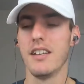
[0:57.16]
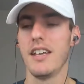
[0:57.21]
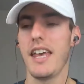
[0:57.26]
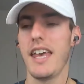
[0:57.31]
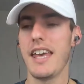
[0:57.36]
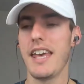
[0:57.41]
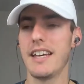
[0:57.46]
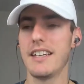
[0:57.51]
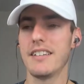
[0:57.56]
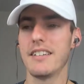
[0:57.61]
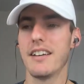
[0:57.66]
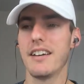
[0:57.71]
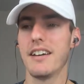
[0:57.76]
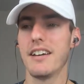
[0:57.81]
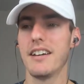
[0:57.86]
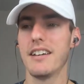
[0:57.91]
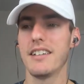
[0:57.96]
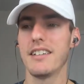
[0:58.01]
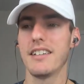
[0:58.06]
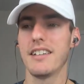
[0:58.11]
And
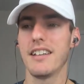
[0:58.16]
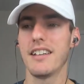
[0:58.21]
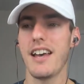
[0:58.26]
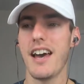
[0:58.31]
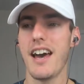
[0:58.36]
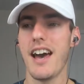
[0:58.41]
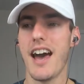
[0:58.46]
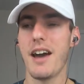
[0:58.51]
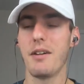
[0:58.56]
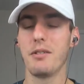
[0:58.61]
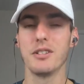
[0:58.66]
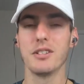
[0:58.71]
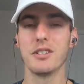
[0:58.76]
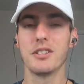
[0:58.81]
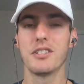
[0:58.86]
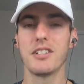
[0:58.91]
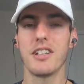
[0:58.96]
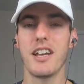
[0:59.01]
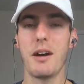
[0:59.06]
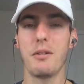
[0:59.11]
I
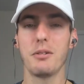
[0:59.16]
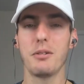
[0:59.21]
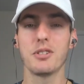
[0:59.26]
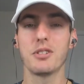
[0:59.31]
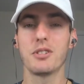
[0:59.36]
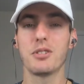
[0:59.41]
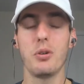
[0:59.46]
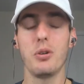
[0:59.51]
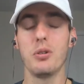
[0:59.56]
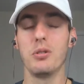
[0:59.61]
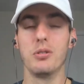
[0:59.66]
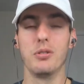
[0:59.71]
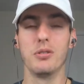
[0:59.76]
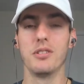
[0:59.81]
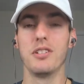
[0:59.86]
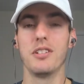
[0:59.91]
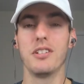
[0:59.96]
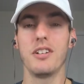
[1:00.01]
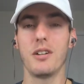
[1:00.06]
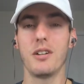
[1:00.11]
was
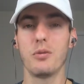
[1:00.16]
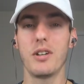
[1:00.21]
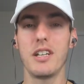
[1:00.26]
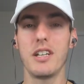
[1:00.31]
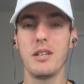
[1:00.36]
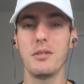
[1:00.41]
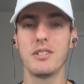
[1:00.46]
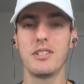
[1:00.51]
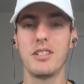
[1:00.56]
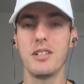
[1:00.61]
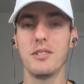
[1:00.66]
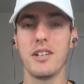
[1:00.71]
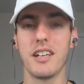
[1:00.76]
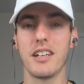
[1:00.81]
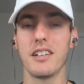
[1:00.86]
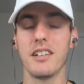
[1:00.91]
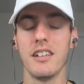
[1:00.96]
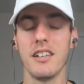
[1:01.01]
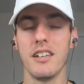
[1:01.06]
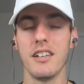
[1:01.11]
sold on what he was
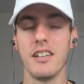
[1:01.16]
doing.